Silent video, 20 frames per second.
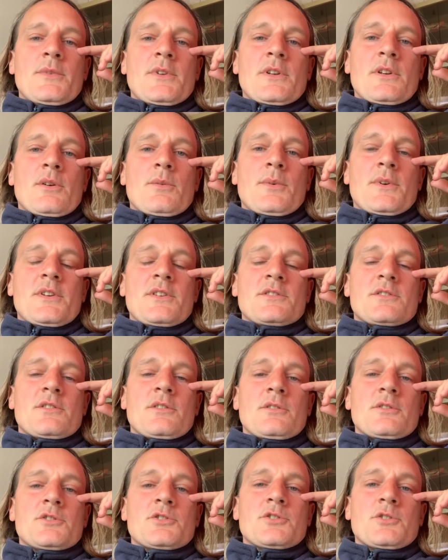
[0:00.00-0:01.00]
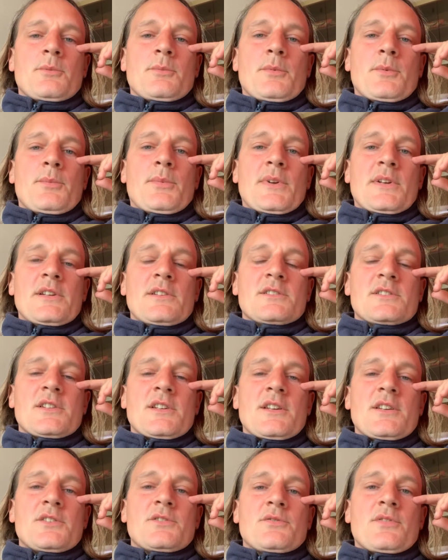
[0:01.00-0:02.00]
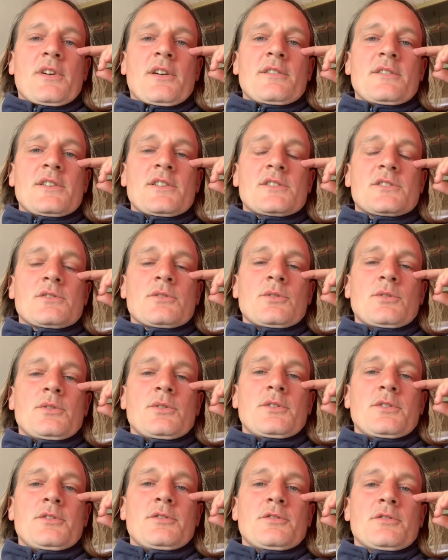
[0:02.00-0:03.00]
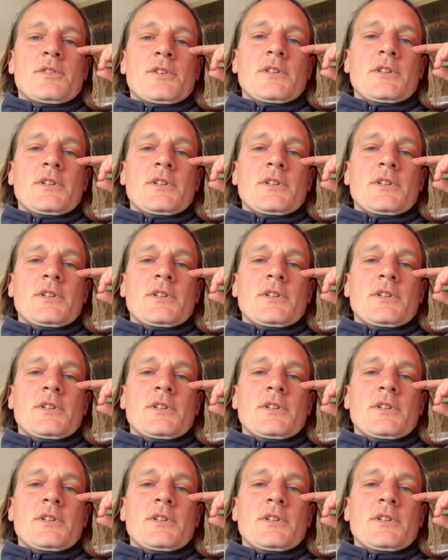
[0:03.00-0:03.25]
you know, when he's not a shop mobility, it's very sort of